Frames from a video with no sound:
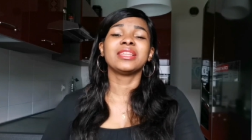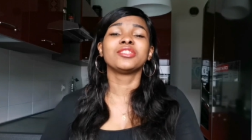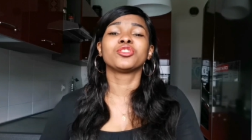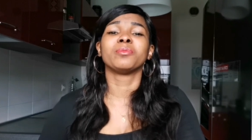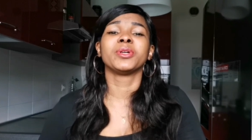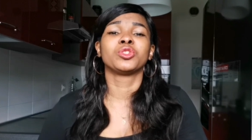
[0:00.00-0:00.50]

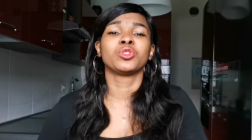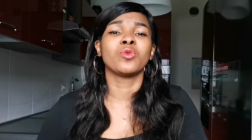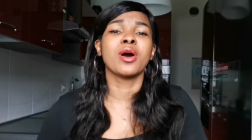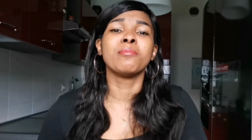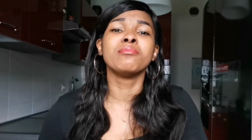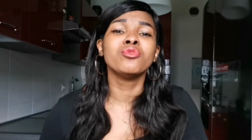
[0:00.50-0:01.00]
telling somebody to
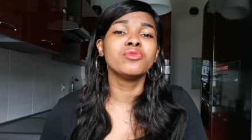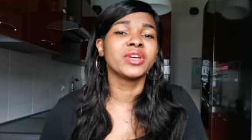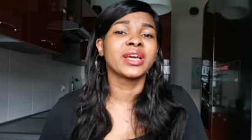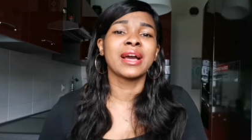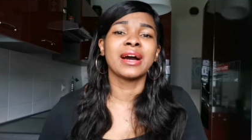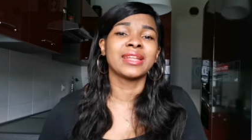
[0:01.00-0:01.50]
go and move
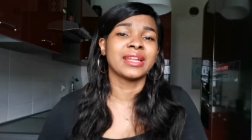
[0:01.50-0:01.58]
a car